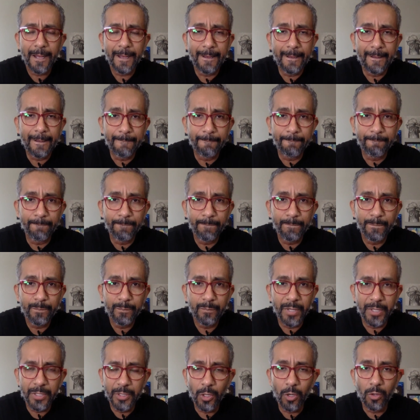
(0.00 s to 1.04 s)

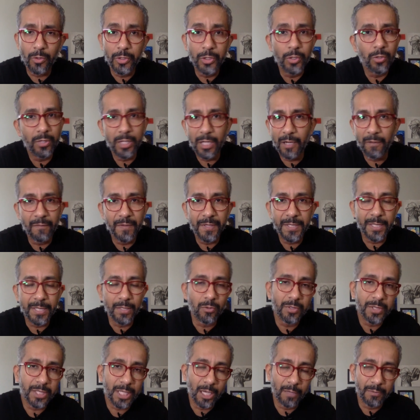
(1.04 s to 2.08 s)
But don't do it every
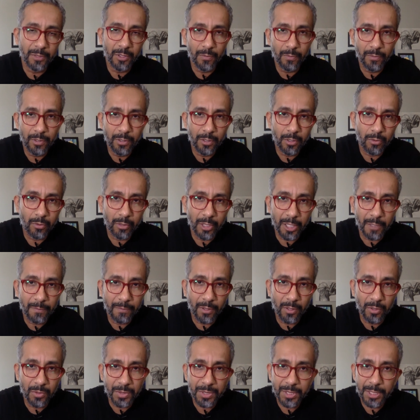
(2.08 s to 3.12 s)
single time you create a
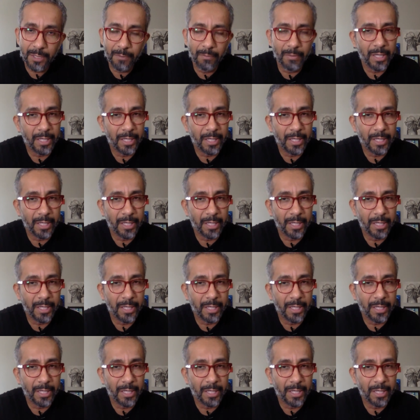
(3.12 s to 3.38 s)
post.